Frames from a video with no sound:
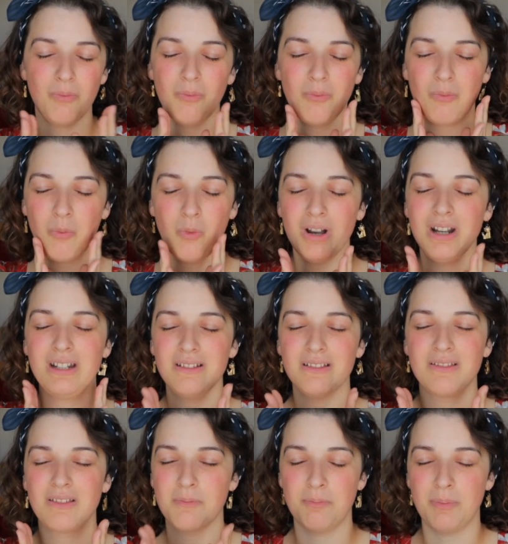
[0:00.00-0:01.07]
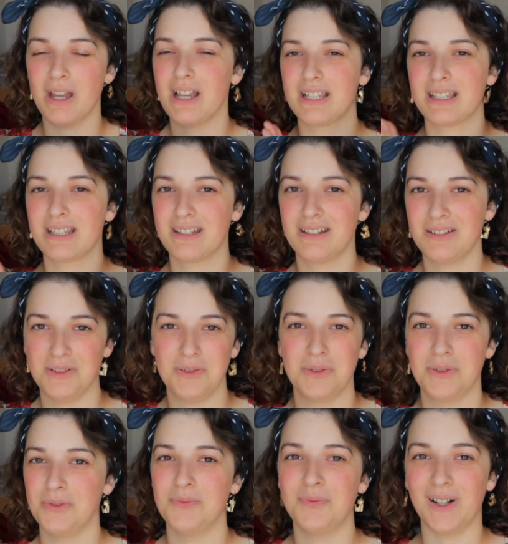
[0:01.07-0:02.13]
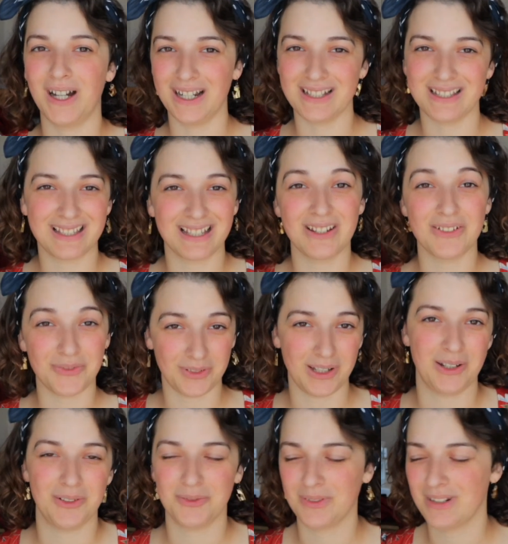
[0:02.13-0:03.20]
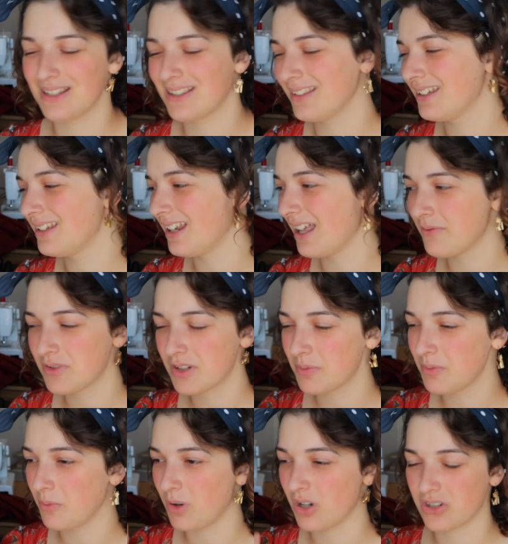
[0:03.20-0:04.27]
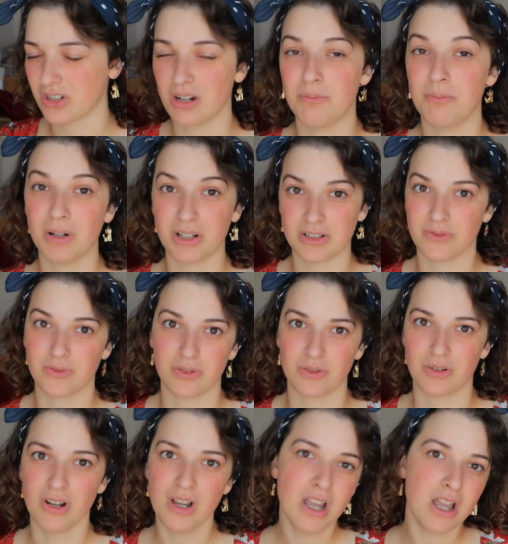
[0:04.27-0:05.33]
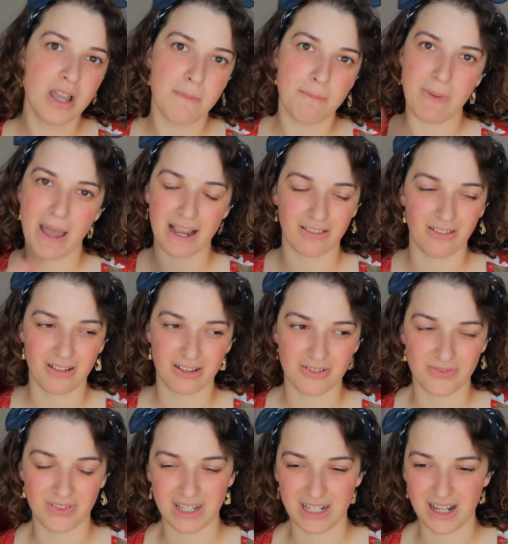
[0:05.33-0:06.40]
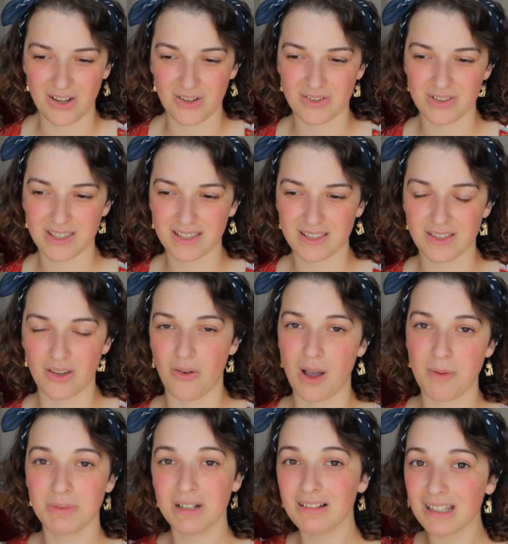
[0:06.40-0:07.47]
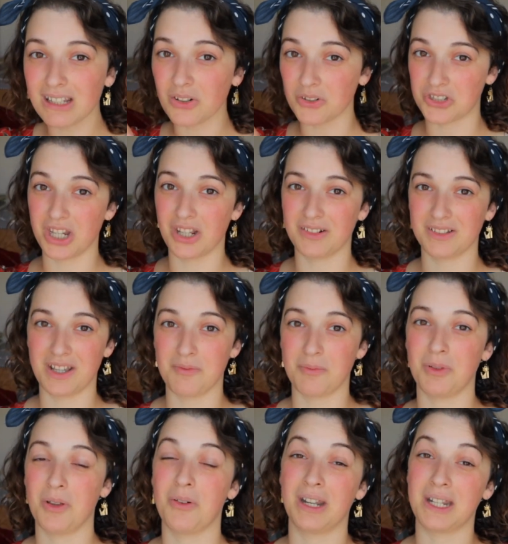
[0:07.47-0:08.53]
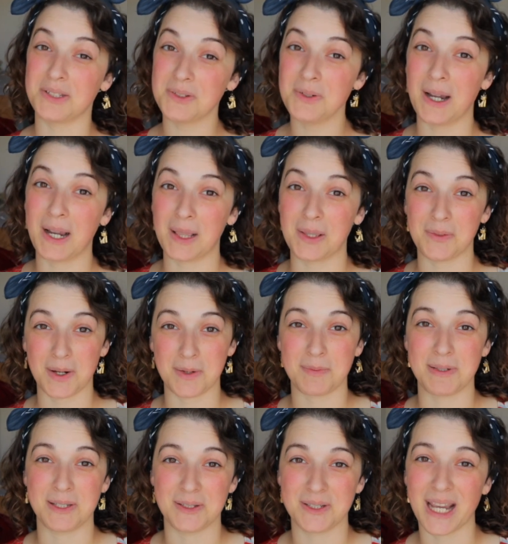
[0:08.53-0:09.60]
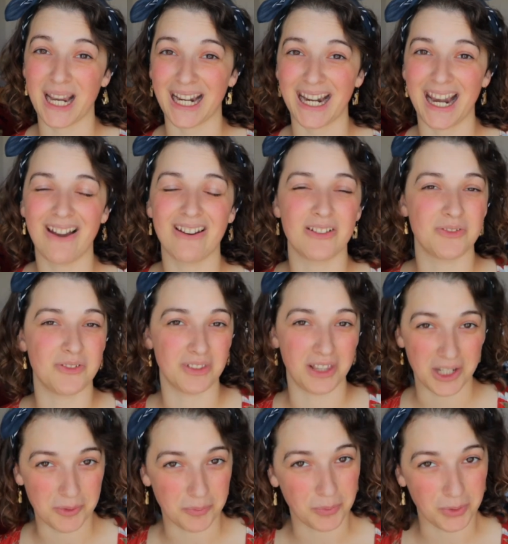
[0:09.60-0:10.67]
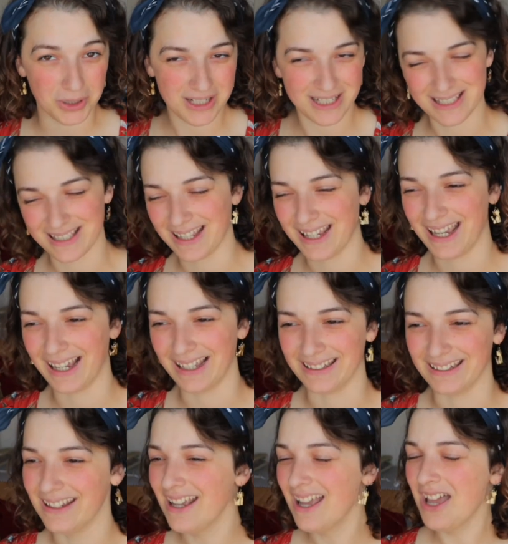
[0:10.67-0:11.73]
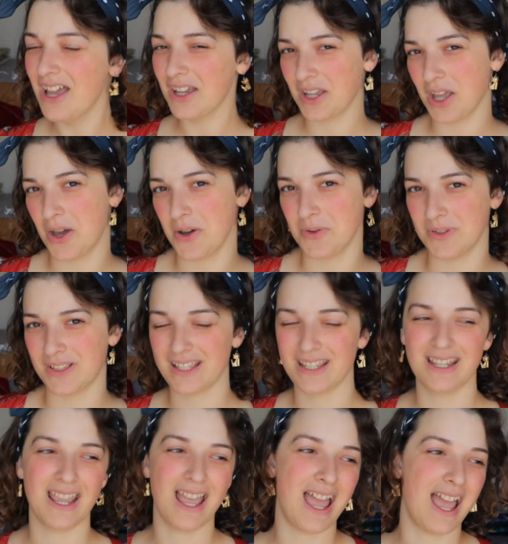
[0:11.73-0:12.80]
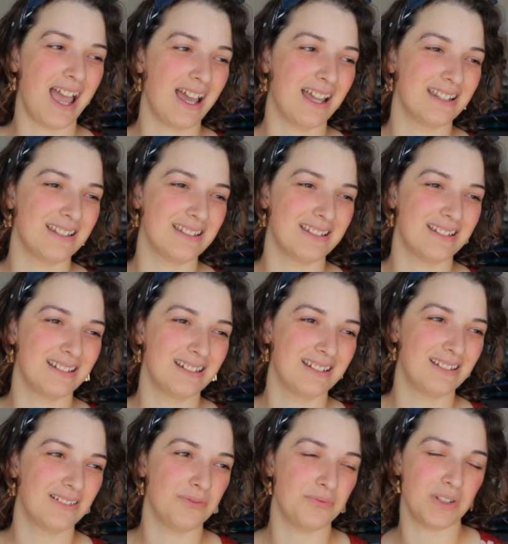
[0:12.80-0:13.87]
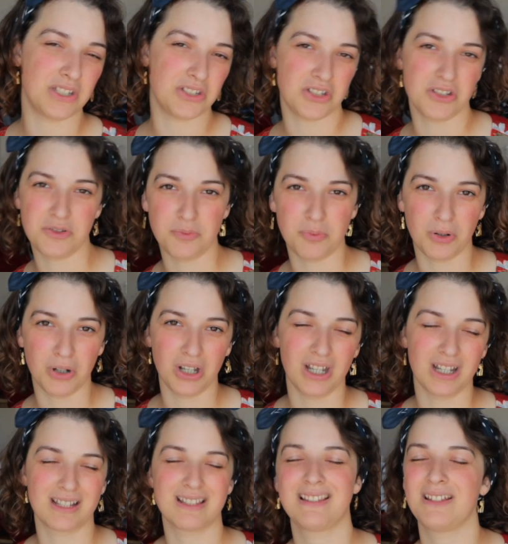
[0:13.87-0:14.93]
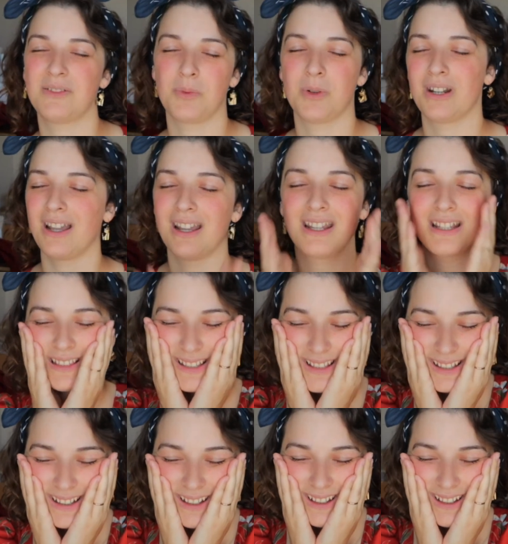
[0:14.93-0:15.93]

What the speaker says: one of the best YouTube finds I've found recently, and I've just been watching a bunch of her backlog of videos. So I'm going to link her channel down below, and I do highly recommend you check her out if you like books and cozy and vintage books and whatnot. It's